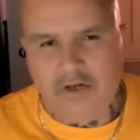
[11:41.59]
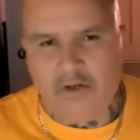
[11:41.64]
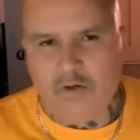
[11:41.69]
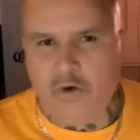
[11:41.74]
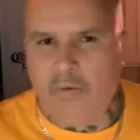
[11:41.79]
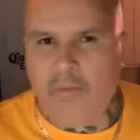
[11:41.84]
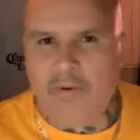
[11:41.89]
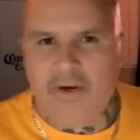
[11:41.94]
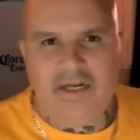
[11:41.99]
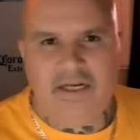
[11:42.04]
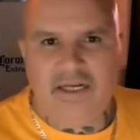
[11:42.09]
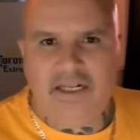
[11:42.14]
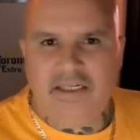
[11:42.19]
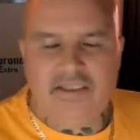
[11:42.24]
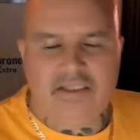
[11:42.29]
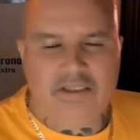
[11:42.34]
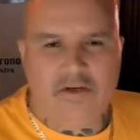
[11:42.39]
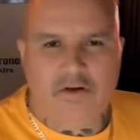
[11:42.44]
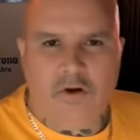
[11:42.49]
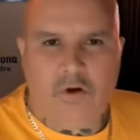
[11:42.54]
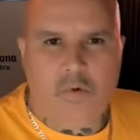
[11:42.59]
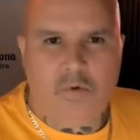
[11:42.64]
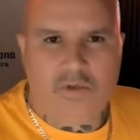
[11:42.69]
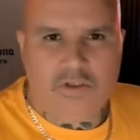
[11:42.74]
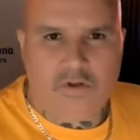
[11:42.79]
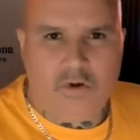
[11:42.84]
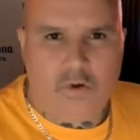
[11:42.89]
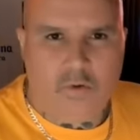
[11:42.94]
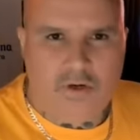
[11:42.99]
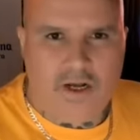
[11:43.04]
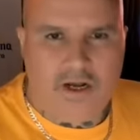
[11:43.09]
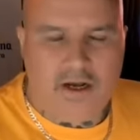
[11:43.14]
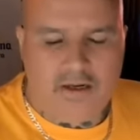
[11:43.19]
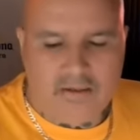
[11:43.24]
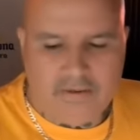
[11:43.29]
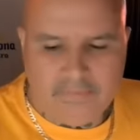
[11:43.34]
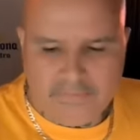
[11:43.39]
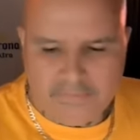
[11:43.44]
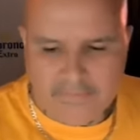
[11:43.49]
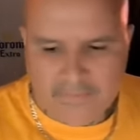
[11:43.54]
Nobody needs to know what's going
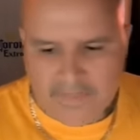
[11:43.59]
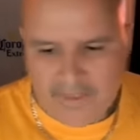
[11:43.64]
on.